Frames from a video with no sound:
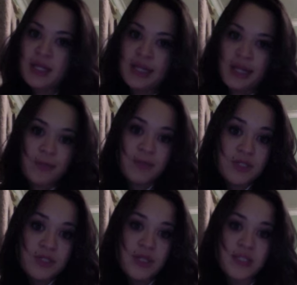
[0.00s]
like a
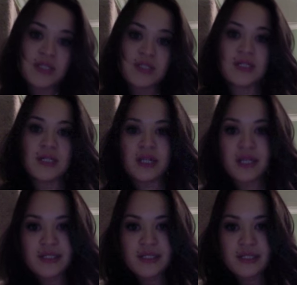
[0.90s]
moisturizer, a
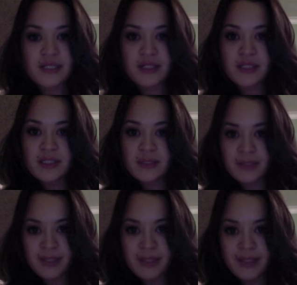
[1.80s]
cleanser,
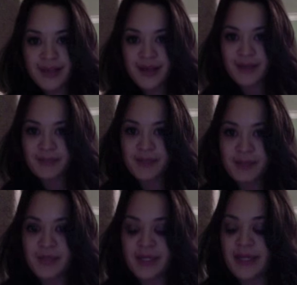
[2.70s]
something
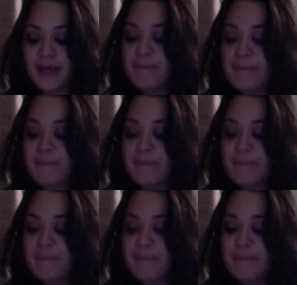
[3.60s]
simple like that.